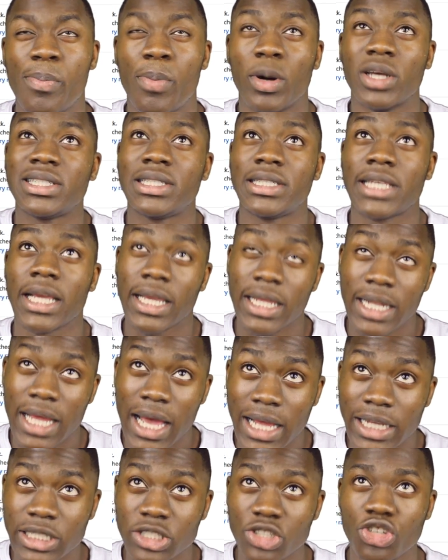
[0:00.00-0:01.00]
But second
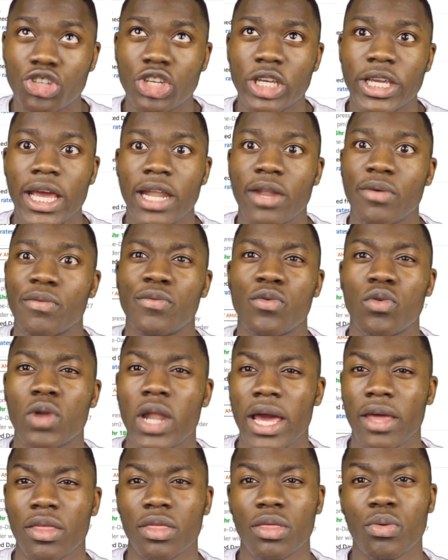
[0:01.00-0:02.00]
hand you can get them for
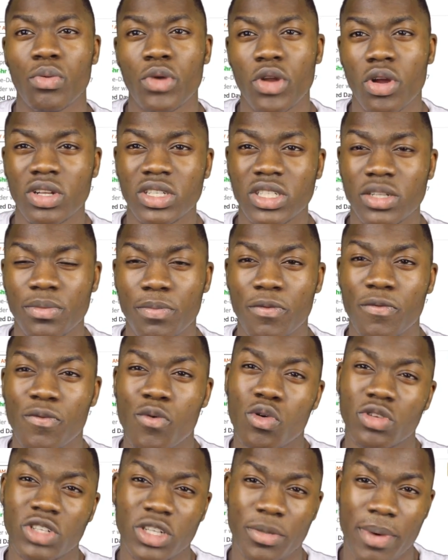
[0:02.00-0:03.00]
like £300,
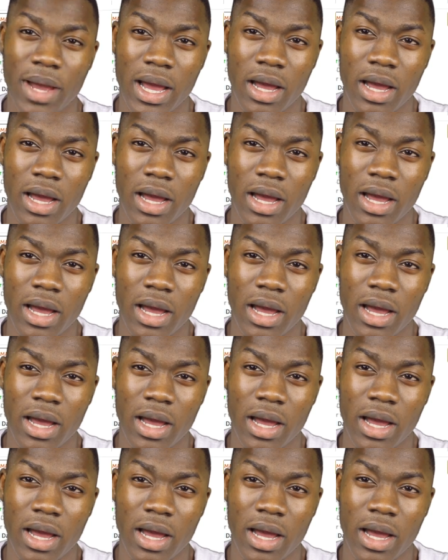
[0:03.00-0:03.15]
£400.